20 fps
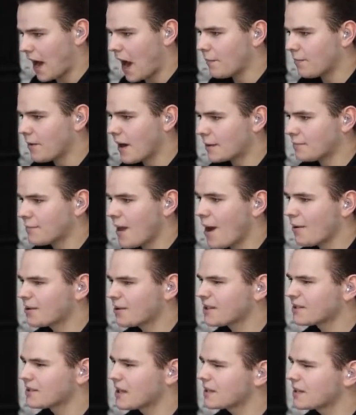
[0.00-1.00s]
of the Alpine
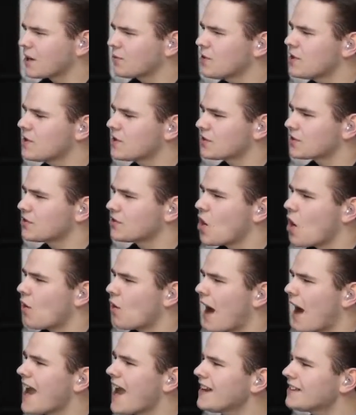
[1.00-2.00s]
Mountains. Let's get rid of the
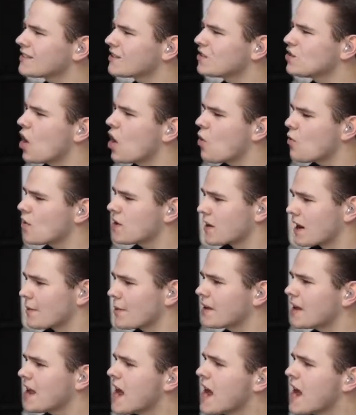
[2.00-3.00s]
snow. I hate snow here. I
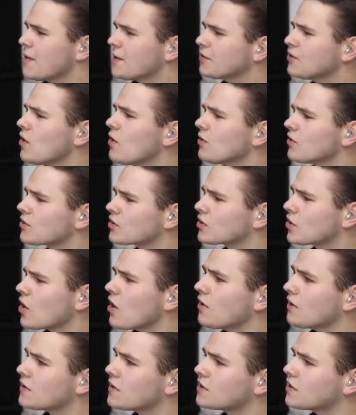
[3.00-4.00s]
mean, the snow looks
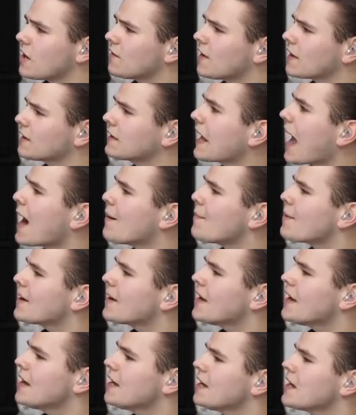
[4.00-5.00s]
good and stuff like that,
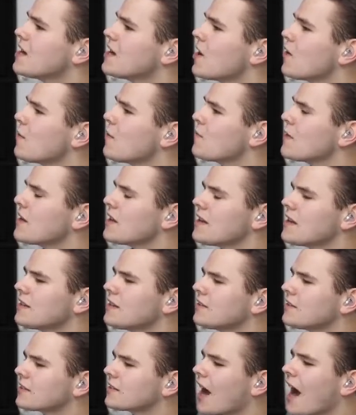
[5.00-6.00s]
but, you know,
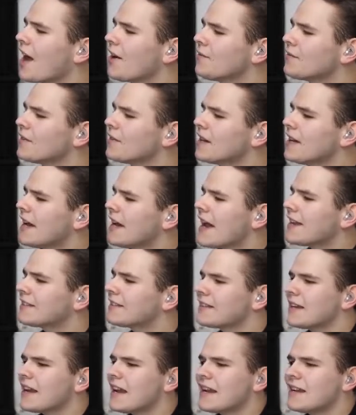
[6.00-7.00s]
it just kind of,
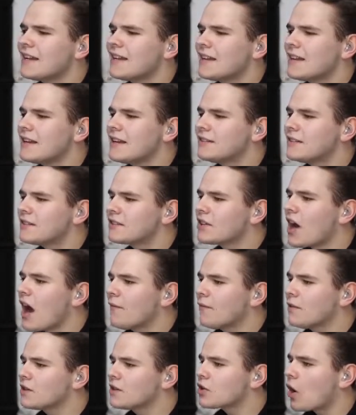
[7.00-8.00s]
it's it just
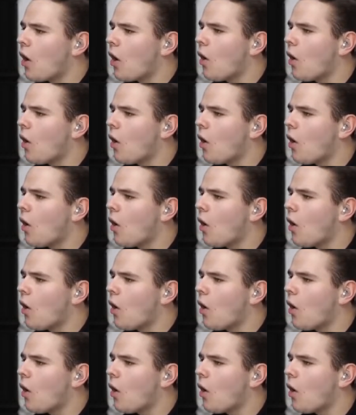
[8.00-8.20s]
covers